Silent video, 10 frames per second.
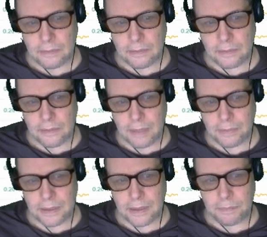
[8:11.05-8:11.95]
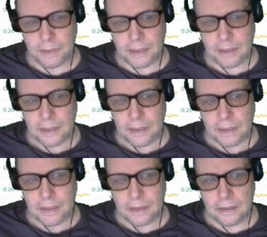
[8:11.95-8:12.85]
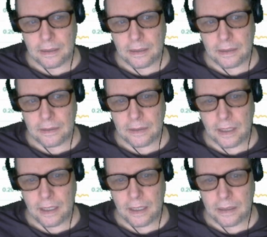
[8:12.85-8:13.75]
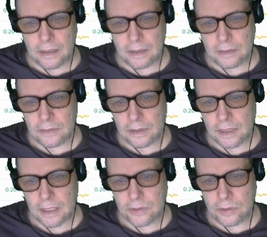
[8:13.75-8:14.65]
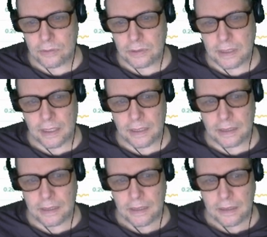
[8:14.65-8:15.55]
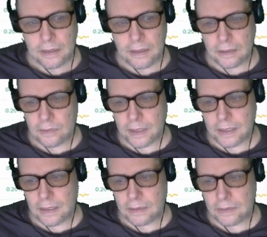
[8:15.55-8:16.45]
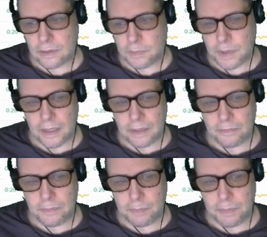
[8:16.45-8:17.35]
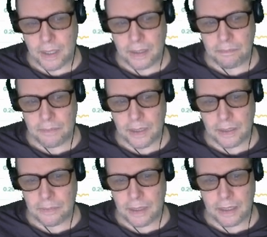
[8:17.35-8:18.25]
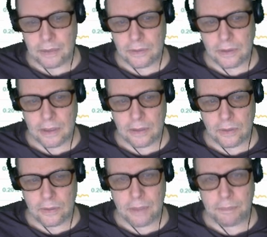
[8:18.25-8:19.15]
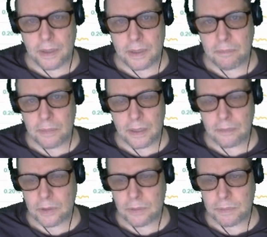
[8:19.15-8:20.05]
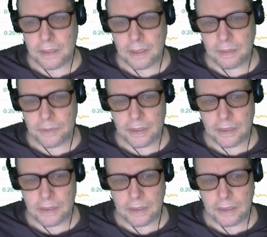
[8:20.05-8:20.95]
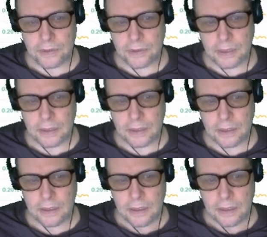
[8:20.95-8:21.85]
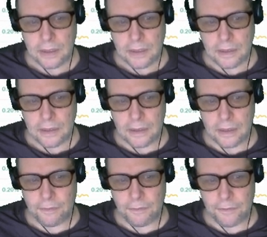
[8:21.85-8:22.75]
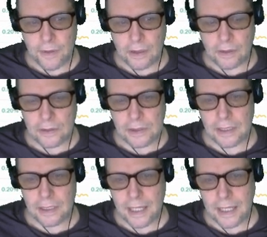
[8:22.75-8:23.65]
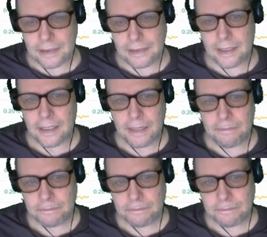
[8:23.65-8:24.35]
grab a little bit and hang on to it, HODL it, all the way down to the bottom, the bottom bottom. I don't know how low that bottom could be. I'm thinking it actually, if it follows the last time